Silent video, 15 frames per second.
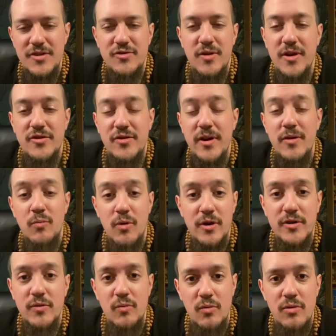try, try to work
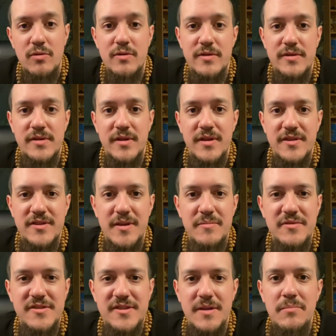towards some
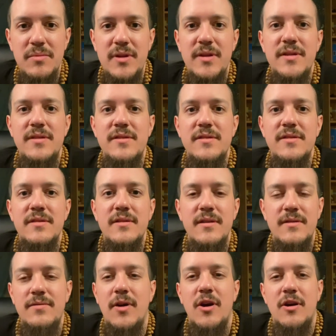semblance
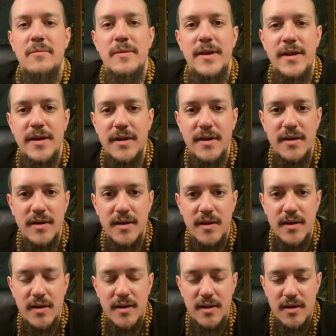of harmony.
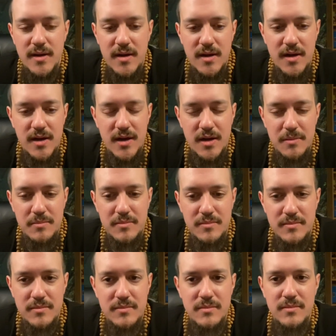Um,
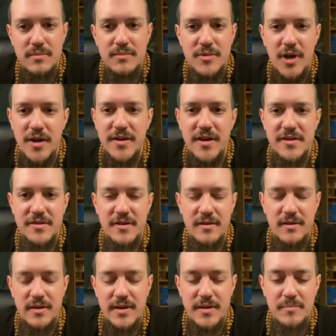not
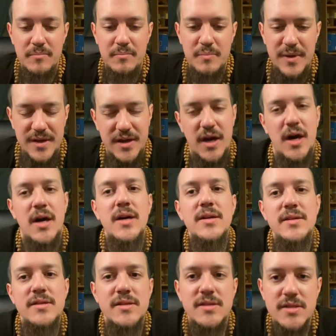necessarily
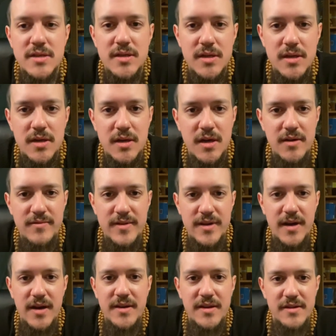because of the
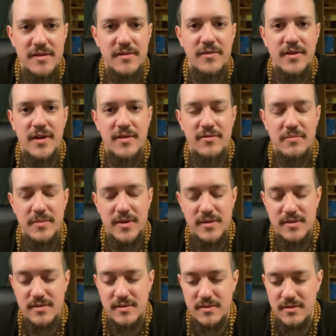ideas of a government
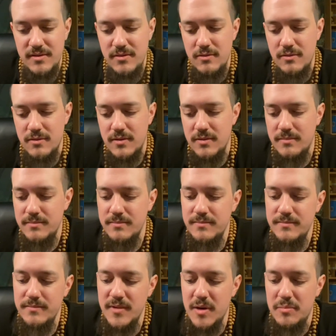or
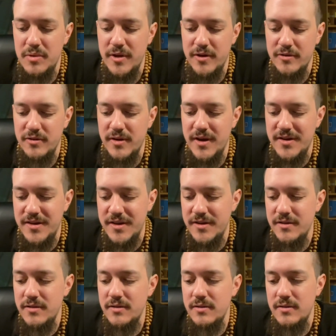a political
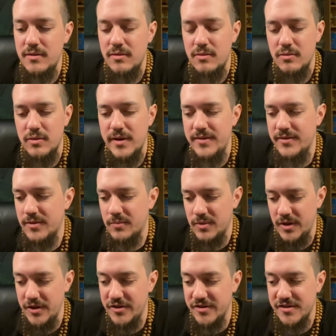ideal or even a
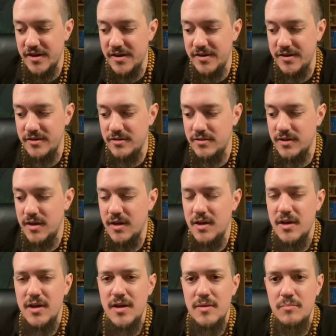religious ideal,
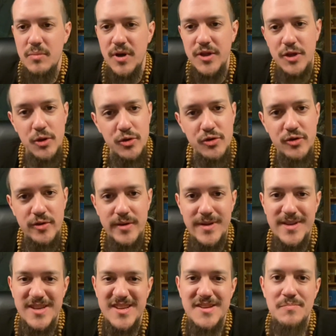but usually
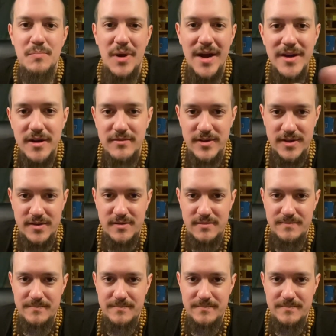in spite of it.